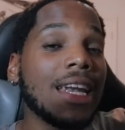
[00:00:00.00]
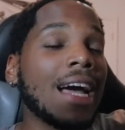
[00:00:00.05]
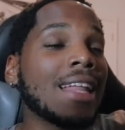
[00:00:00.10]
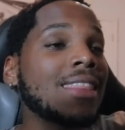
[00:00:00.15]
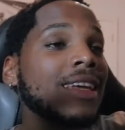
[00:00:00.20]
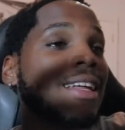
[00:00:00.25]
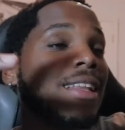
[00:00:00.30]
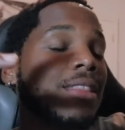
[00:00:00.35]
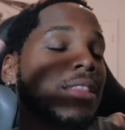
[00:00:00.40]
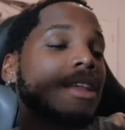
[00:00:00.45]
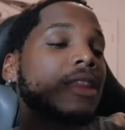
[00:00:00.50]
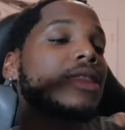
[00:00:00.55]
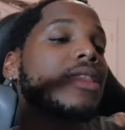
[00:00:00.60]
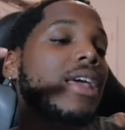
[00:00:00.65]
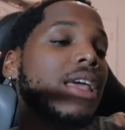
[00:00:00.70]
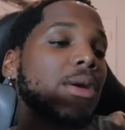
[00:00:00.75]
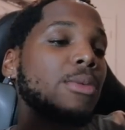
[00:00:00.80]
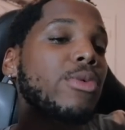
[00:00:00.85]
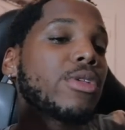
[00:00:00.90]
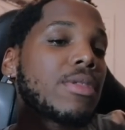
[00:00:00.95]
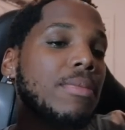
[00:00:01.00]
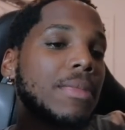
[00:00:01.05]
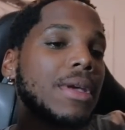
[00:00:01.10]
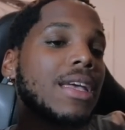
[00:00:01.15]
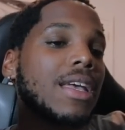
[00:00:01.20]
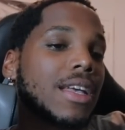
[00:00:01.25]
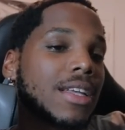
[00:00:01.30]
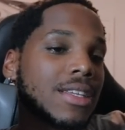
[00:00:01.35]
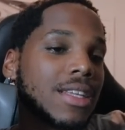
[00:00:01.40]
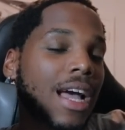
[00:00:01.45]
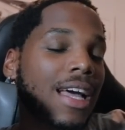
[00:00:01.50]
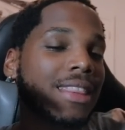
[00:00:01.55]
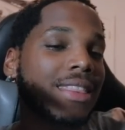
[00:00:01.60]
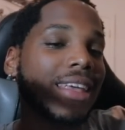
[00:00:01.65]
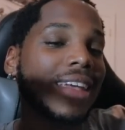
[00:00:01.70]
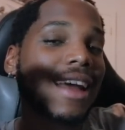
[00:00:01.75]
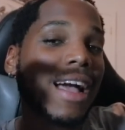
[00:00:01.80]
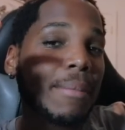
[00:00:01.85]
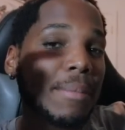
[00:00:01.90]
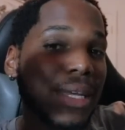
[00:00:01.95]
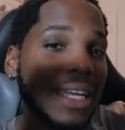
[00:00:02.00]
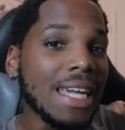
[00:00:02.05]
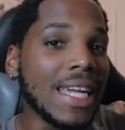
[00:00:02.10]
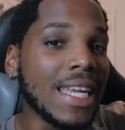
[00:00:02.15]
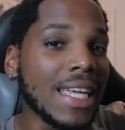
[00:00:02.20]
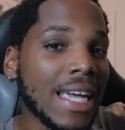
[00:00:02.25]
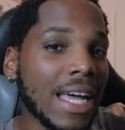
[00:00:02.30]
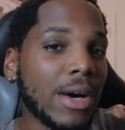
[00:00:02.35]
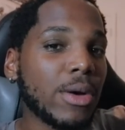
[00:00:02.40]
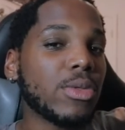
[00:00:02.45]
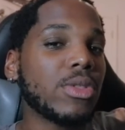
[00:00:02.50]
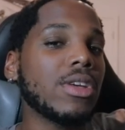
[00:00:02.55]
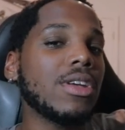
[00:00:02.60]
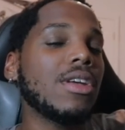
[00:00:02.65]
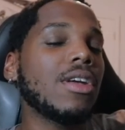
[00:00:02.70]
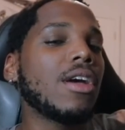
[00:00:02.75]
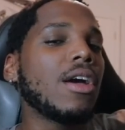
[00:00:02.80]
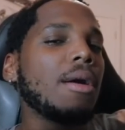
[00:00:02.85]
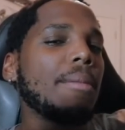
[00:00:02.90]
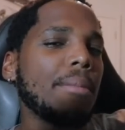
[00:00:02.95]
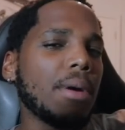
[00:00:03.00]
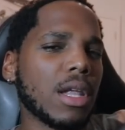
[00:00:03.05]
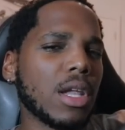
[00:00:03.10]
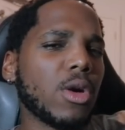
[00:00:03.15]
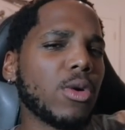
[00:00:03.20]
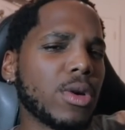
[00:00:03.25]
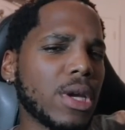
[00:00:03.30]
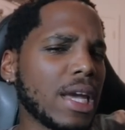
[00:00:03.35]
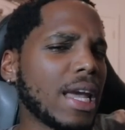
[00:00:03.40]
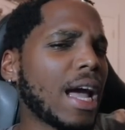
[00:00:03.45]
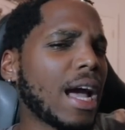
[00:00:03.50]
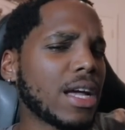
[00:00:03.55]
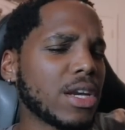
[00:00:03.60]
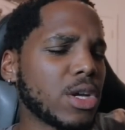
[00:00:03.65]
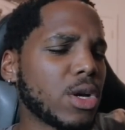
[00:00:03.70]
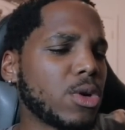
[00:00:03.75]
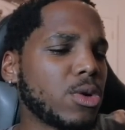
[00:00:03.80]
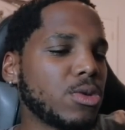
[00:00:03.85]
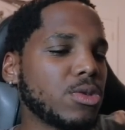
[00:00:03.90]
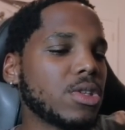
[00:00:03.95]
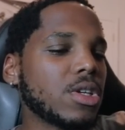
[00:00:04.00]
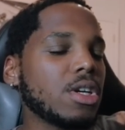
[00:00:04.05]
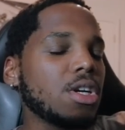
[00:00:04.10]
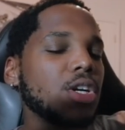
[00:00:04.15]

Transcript: I think the thing with me is, I think I'd be eating healthy, but low-key I don't.